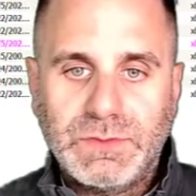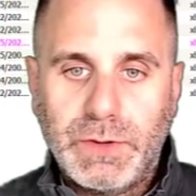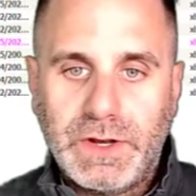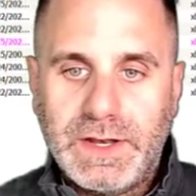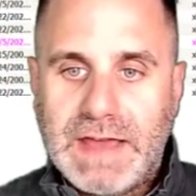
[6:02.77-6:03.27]
so we're
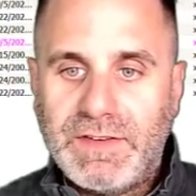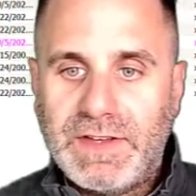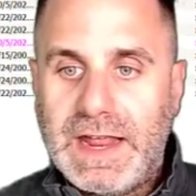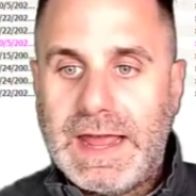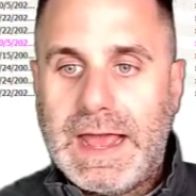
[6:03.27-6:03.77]
going to
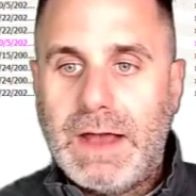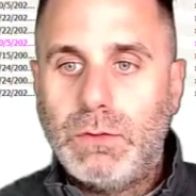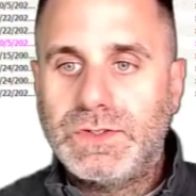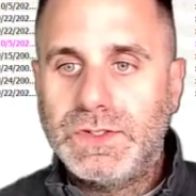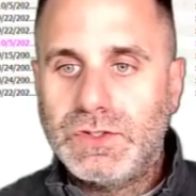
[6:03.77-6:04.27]
navigate
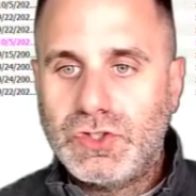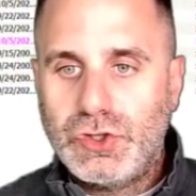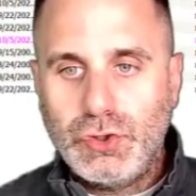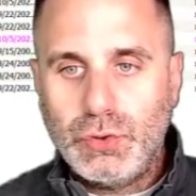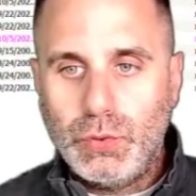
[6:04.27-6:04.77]
out
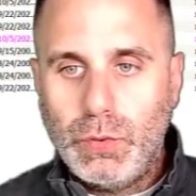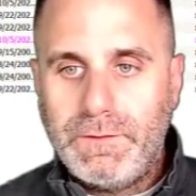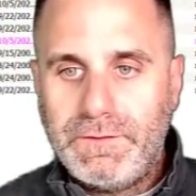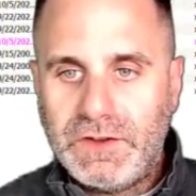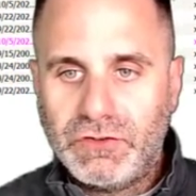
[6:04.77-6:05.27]
to
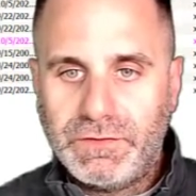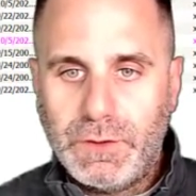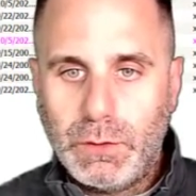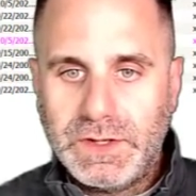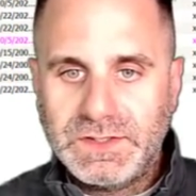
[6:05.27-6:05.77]
Feature
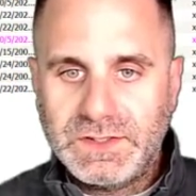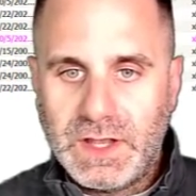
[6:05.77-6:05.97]
Focus,